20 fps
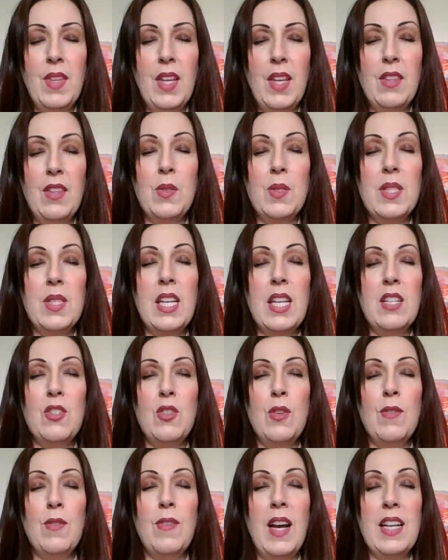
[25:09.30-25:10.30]
Those things
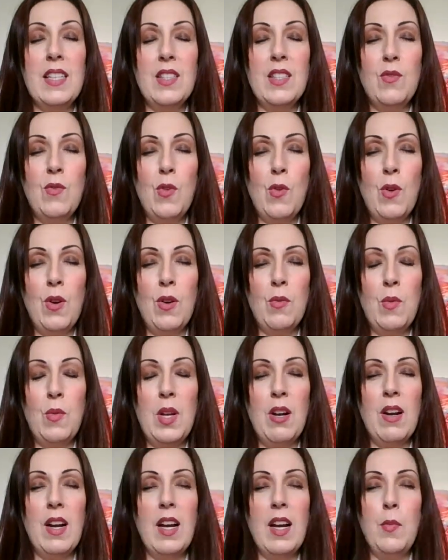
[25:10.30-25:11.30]
you have asked for, we
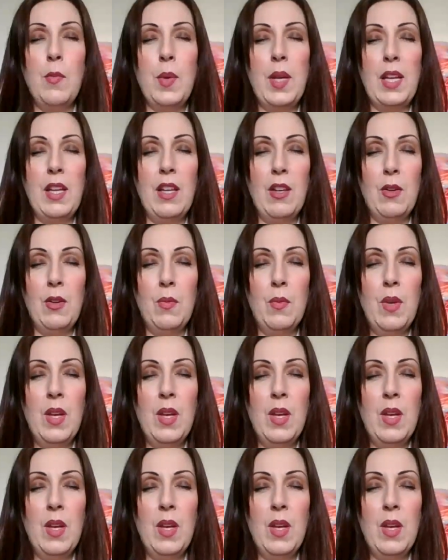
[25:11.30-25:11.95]
are helping you.